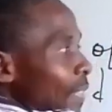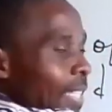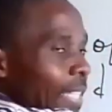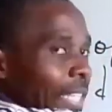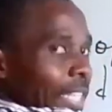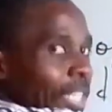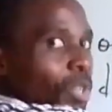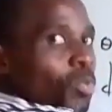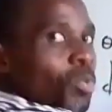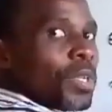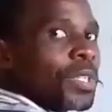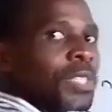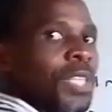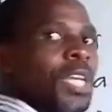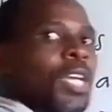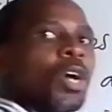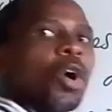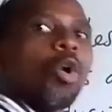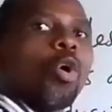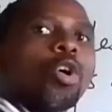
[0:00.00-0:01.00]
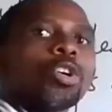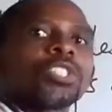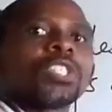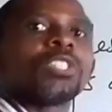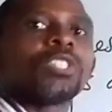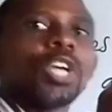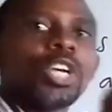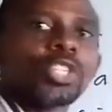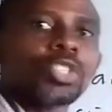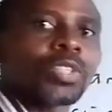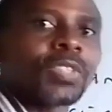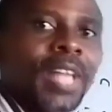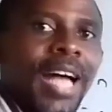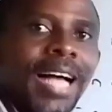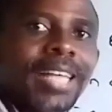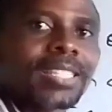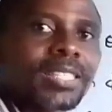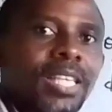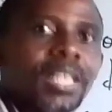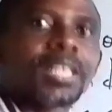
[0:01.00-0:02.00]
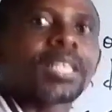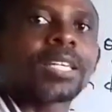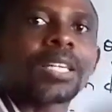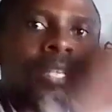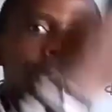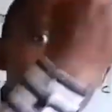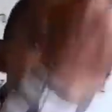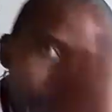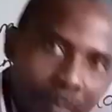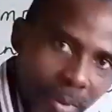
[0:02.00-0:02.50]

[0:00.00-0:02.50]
3, we say oxidation has taken